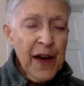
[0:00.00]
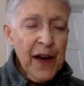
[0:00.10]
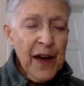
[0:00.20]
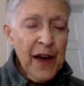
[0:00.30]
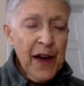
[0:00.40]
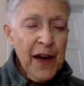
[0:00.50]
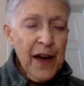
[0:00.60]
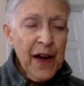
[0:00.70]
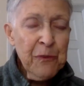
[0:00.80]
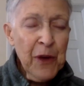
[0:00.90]
ball
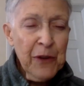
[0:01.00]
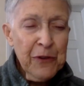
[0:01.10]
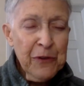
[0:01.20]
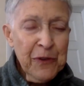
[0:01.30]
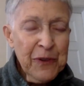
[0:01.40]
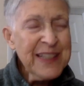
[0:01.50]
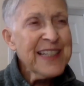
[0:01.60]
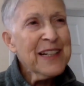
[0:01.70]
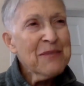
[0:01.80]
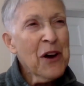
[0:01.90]
of
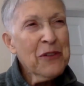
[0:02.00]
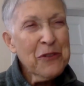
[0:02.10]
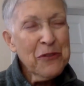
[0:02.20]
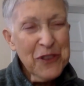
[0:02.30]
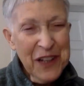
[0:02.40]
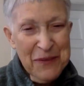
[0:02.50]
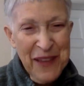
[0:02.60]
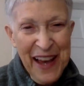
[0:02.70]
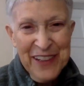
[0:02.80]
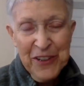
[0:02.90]
your
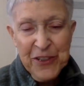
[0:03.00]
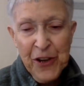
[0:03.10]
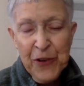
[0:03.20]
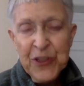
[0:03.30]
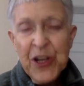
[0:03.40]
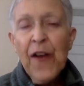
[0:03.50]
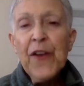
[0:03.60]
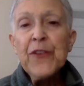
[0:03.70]
foot come down and your toes.